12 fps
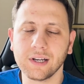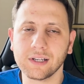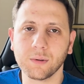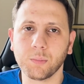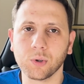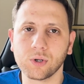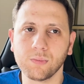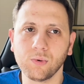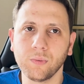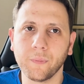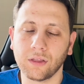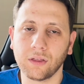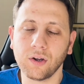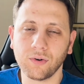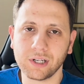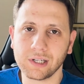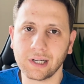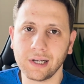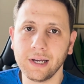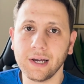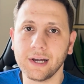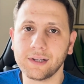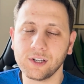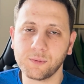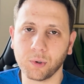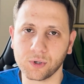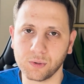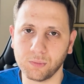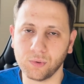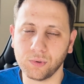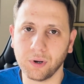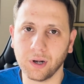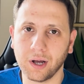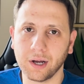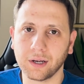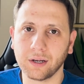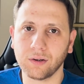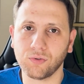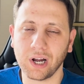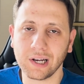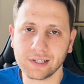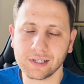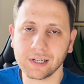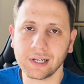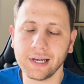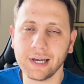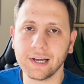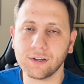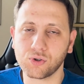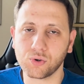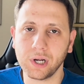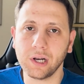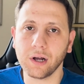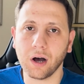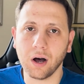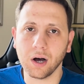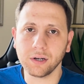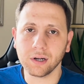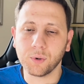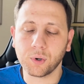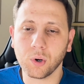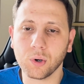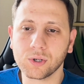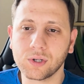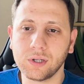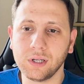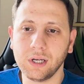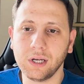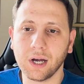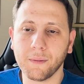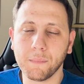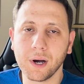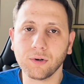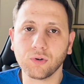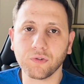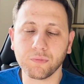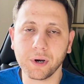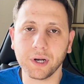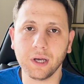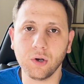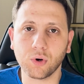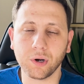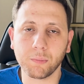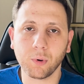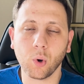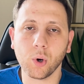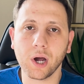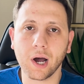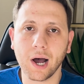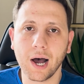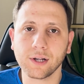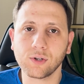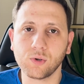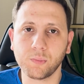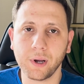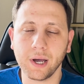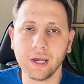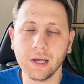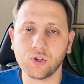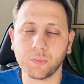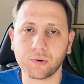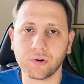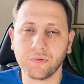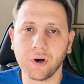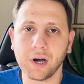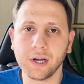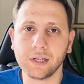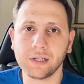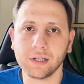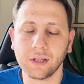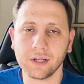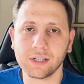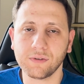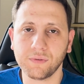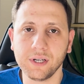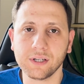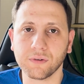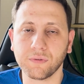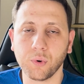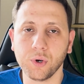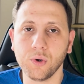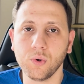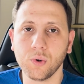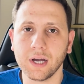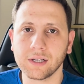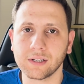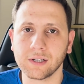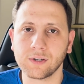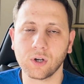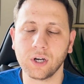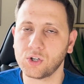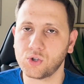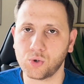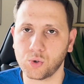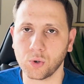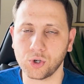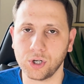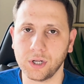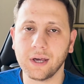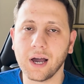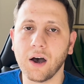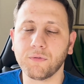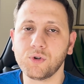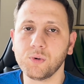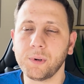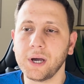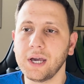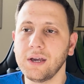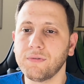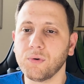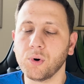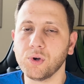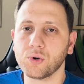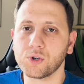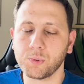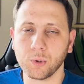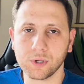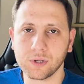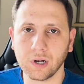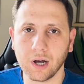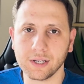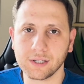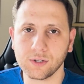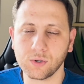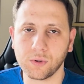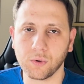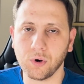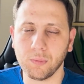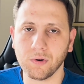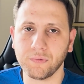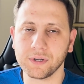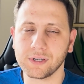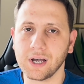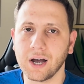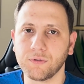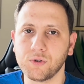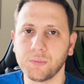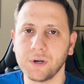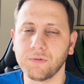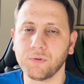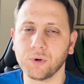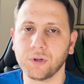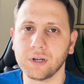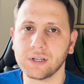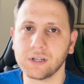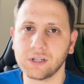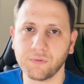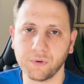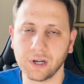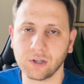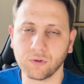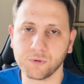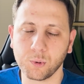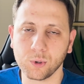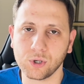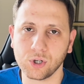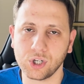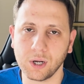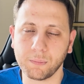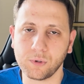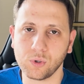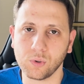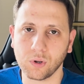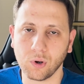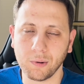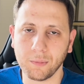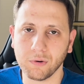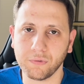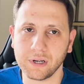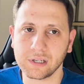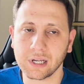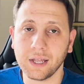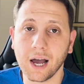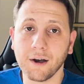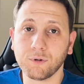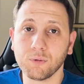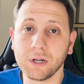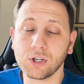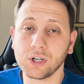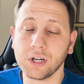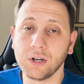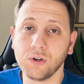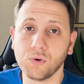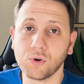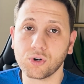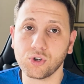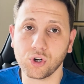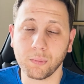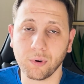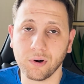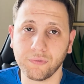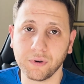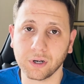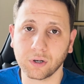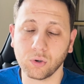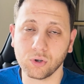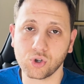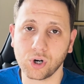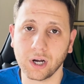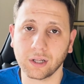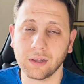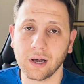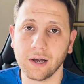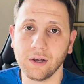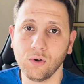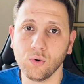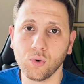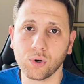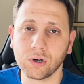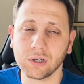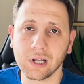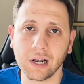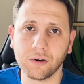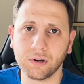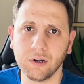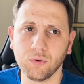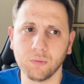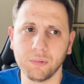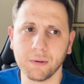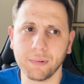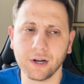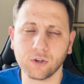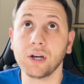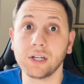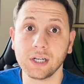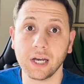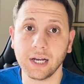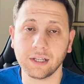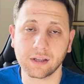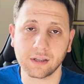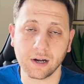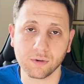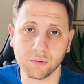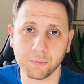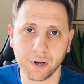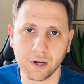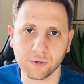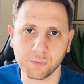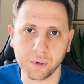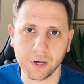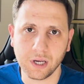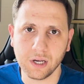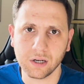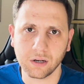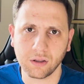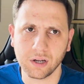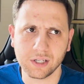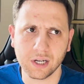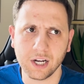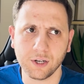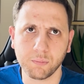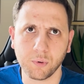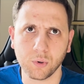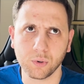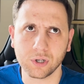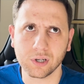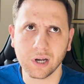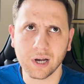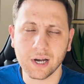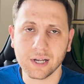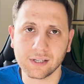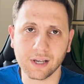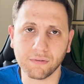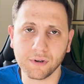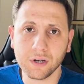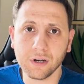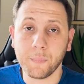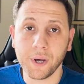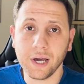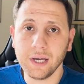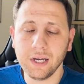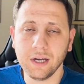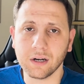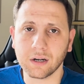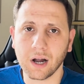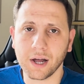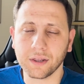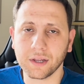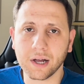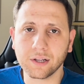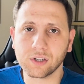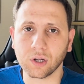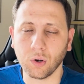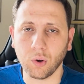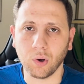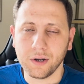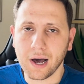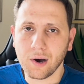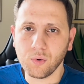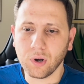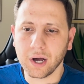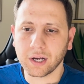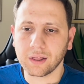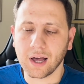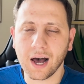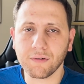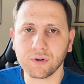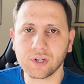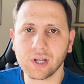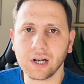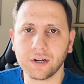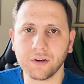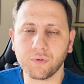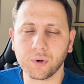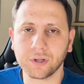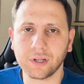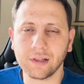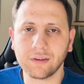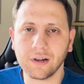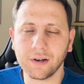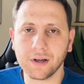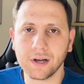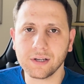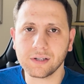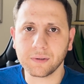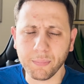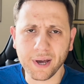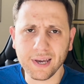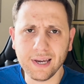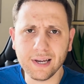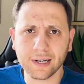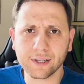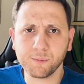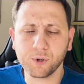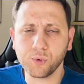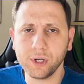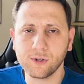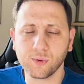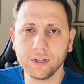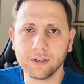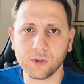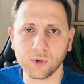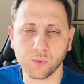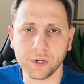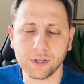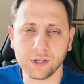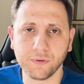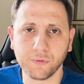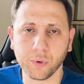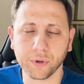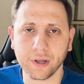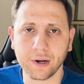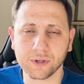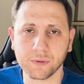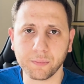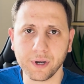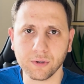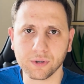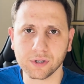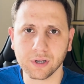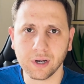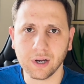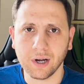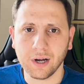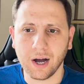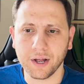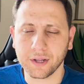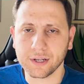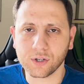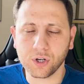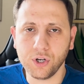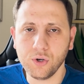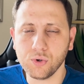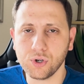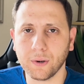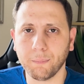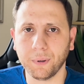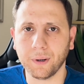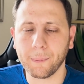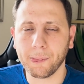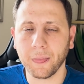Is it possible? Theoretically, it is possible, but like realistically, it's really hard because the amount of money your employer has to pay to provide this visa for you is extortionate. They have to pay for your sponsor license to the Home Office. They have to pay for the certificate of sponsorship to the Home Office. They have to mention in your job offer contract that your salary will be about £38,000 per year, 38.7 per year, and that's a lot. Now, like the average salary for a dental nurse per year, it's between 20 to 24,000 pounds, and that's a huge number.